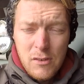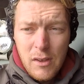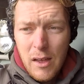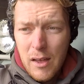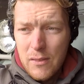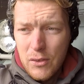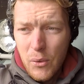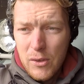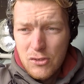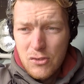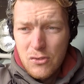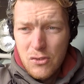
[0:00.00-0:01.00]
The
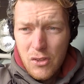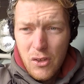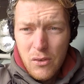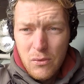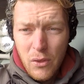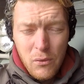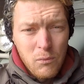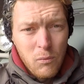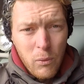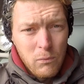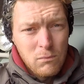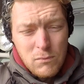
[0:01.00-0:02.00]
questions that
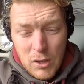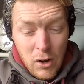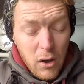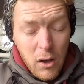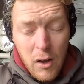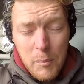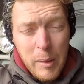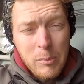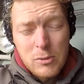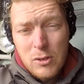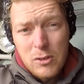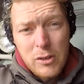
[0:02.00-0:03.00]
a lot of people
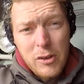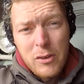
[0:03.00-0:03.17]
don't know.